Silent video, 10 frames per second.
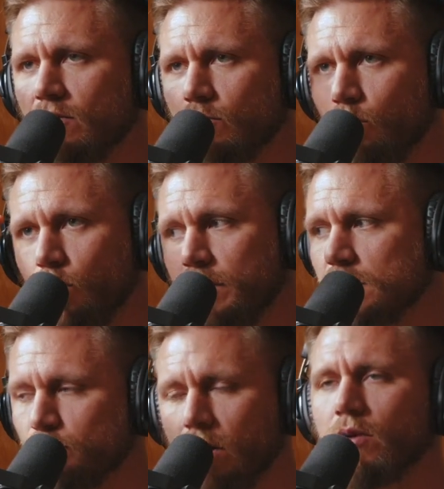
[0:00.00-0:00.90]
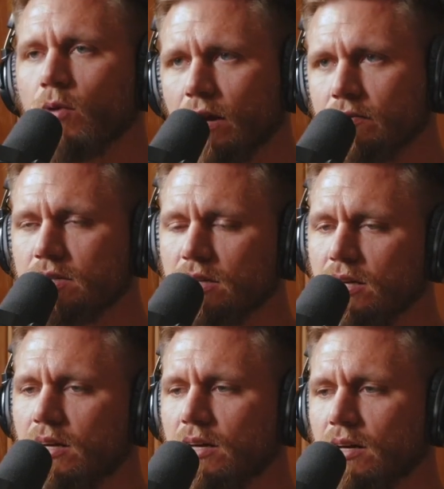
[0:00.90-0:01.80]
with his brainwaves
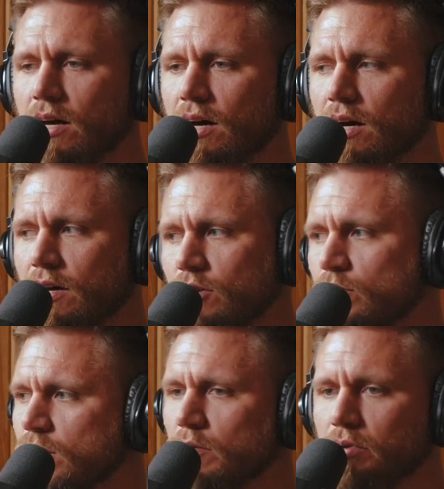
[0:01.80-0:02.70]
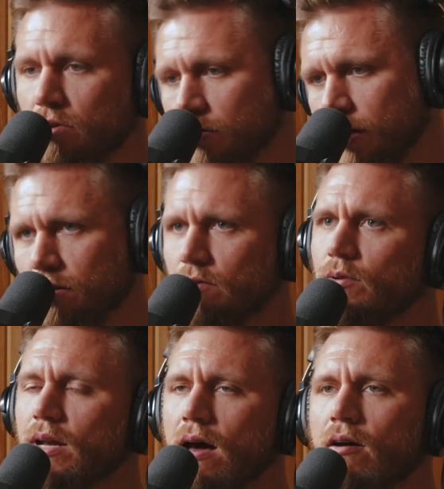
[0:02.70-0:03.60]
use a computer like you're
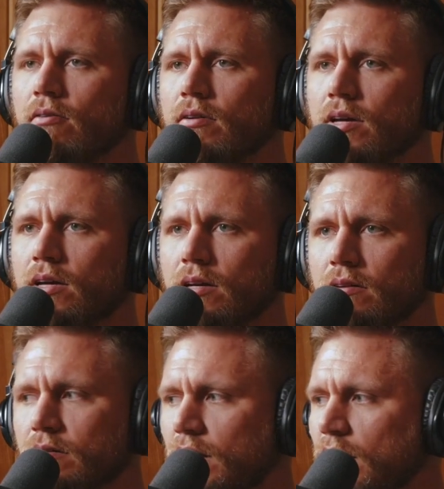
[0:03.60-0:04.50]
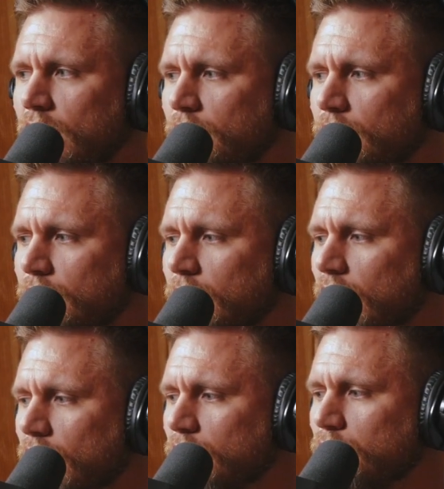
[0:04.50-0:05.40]
doing now. He can
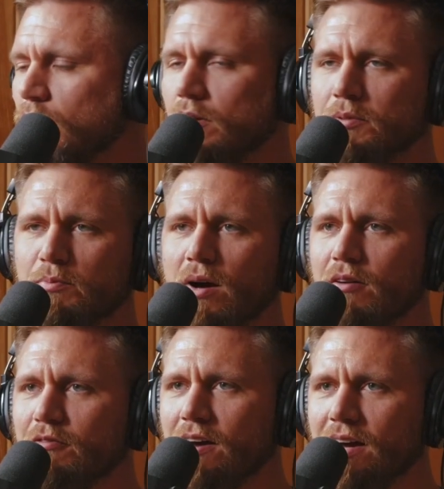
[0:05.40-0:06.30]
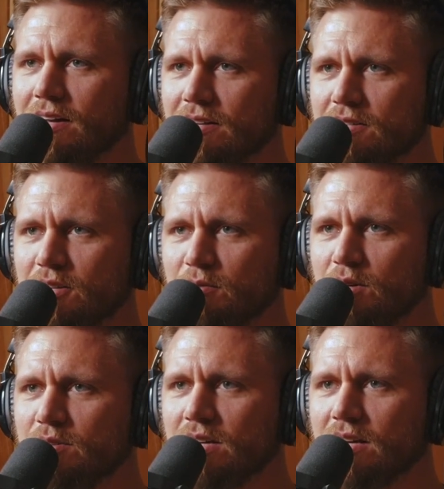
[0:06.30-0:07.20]
pull up Spotify and listen to
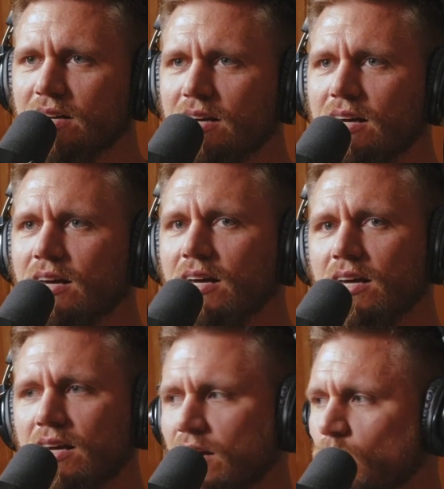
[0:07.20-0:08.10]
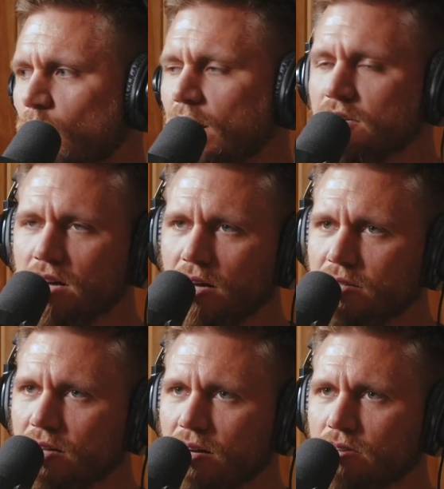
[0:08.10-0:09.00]
music. He can watch
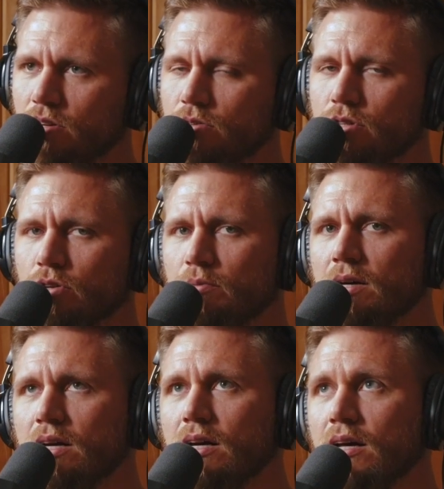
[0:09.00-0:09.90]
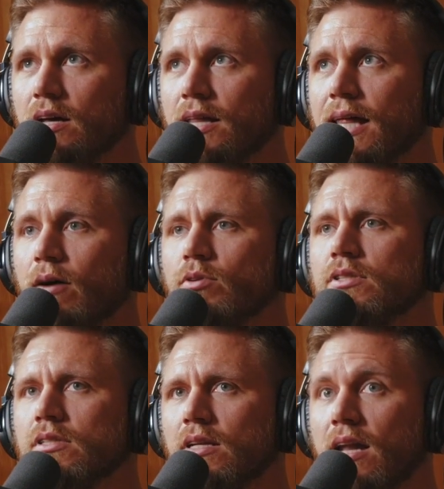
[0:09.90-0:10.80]
content on YouTube. That
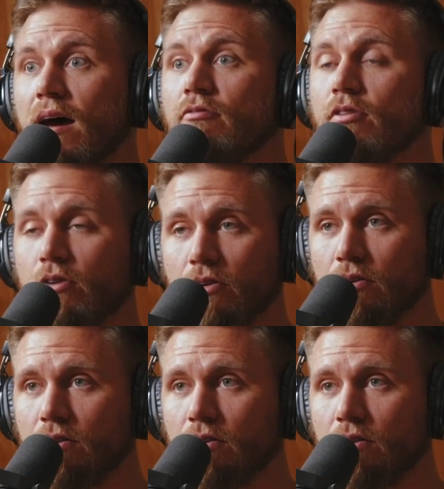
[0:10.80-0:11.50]
was never